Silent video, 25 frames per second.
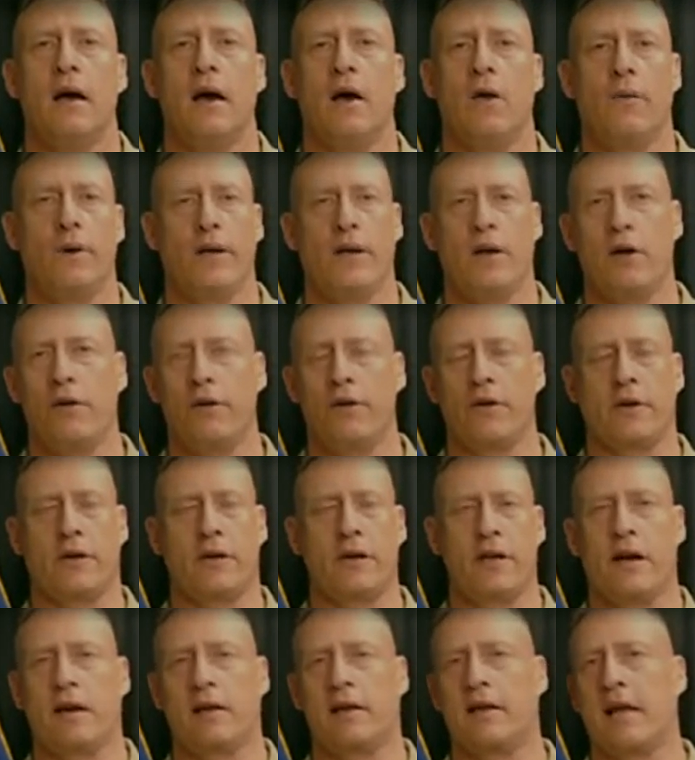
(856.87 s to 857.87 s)
We know they're
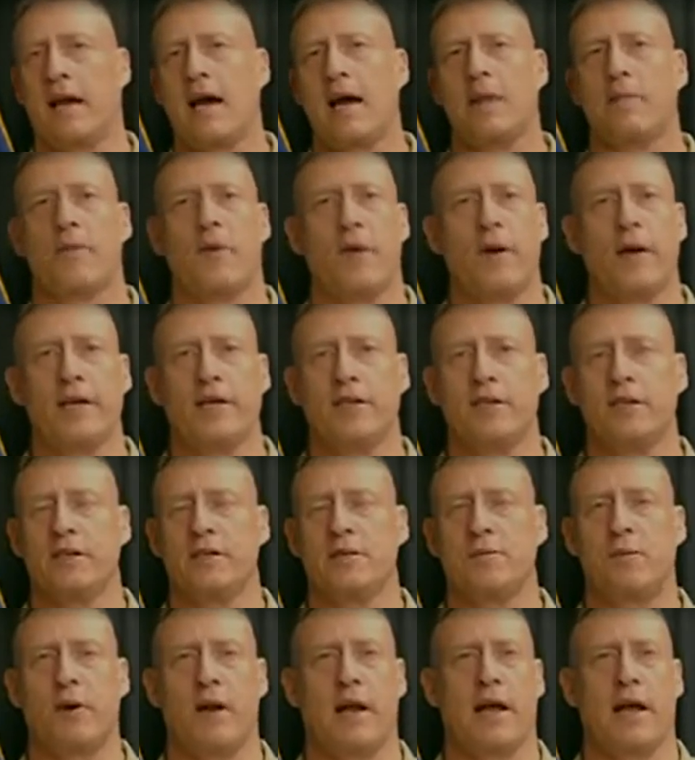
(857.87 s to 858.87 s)
conducting
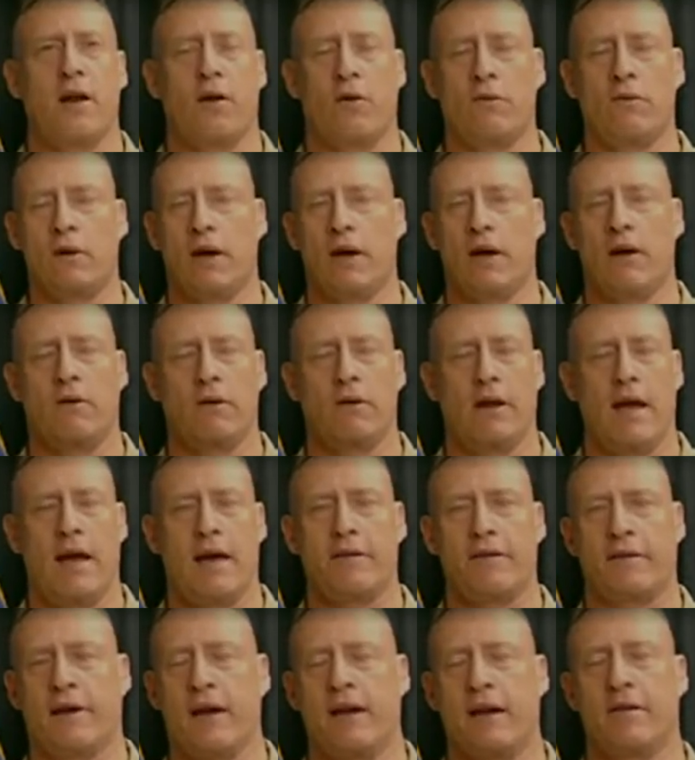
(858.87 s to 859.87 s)
operations, but I don't
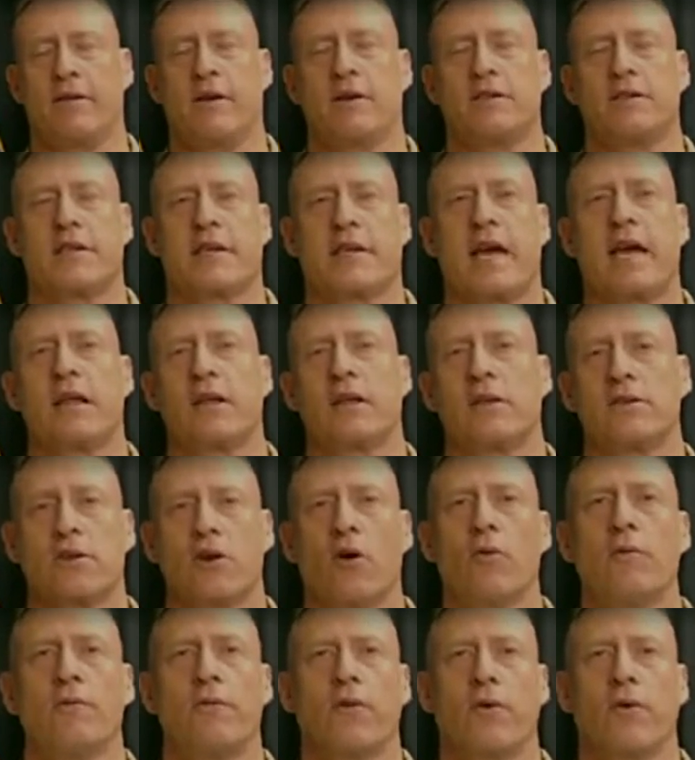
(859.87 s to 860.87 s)
have kind of a scale and
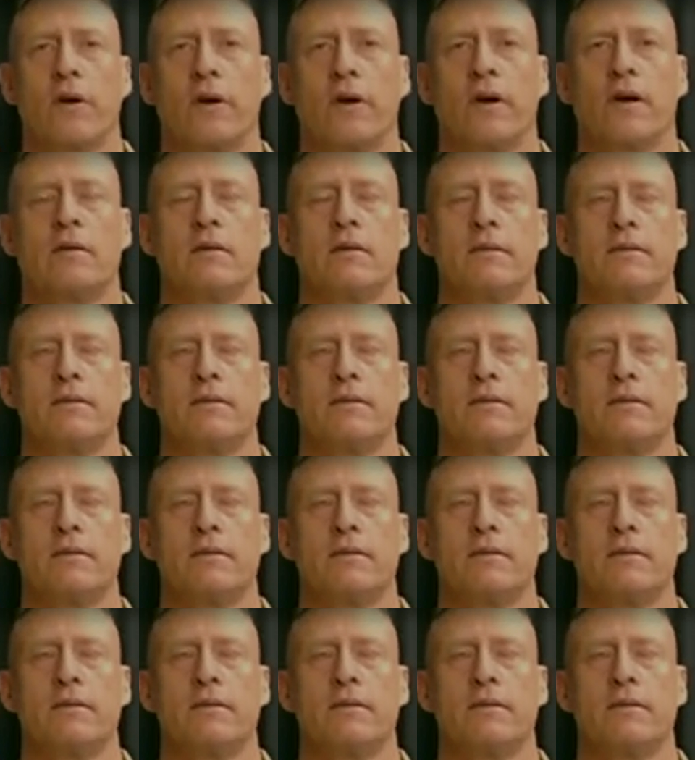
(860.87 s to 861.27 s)
scope for you.